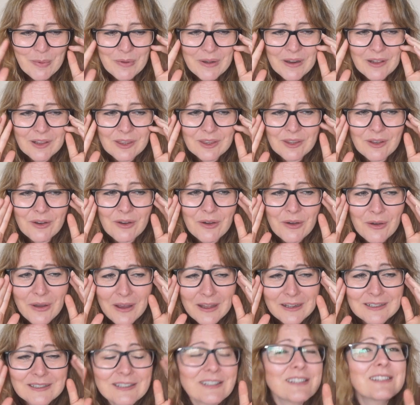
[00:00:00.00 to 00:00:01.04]
but I thought
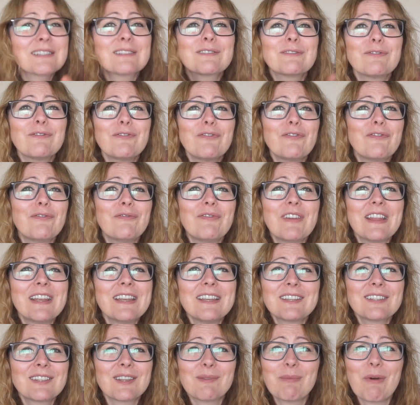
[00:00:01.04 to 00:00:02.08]
I'll just
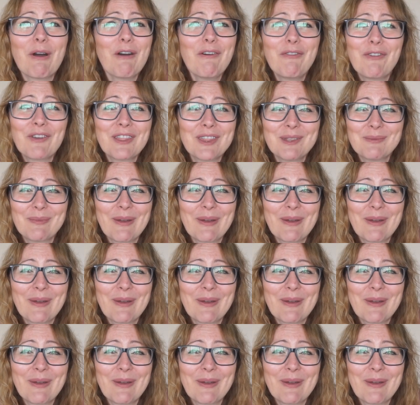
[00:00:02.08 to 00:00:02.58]
finish them off in the